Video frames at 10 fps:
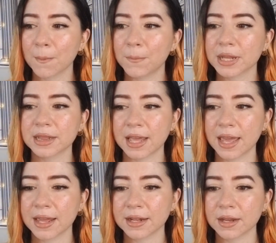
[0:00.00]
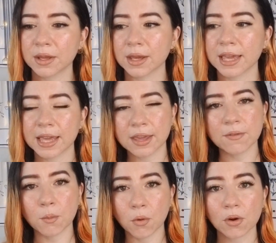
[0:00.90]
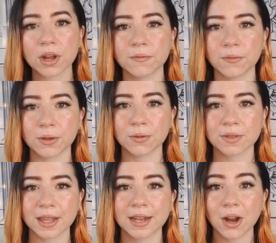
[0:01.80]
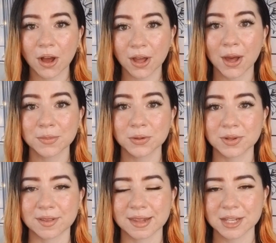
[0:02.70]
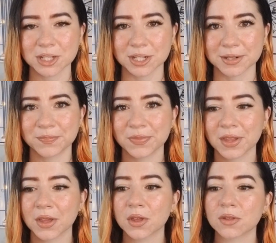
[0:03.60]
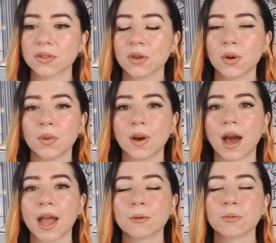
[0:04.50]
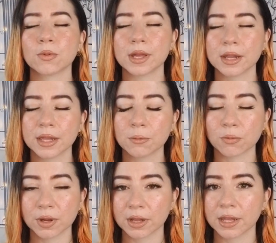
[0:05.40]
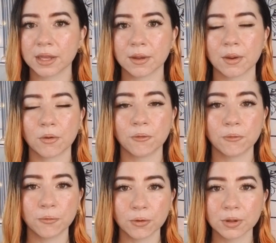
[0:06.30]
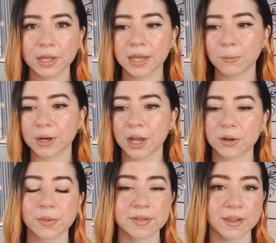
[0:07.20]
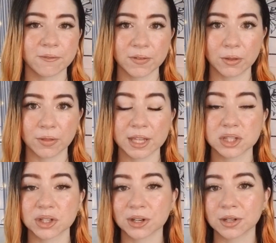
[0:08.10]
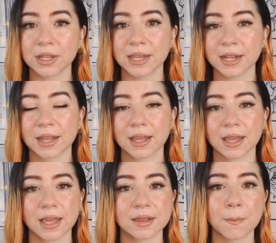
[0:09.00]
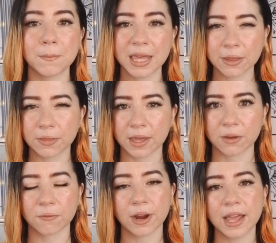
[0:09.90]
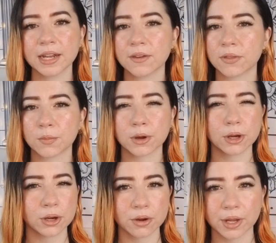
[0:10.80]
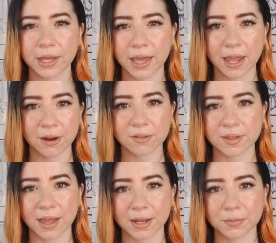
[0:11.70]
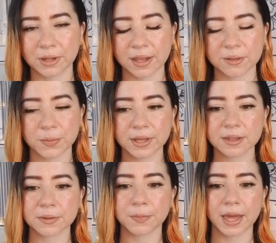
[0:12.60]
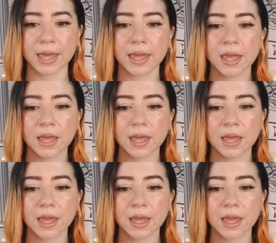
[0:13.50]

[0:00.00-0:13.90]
but then get even more confused and not come to a decision. So I really, really fully 100% feel that journaling is a big thing for any of the Mercury air sign placements, but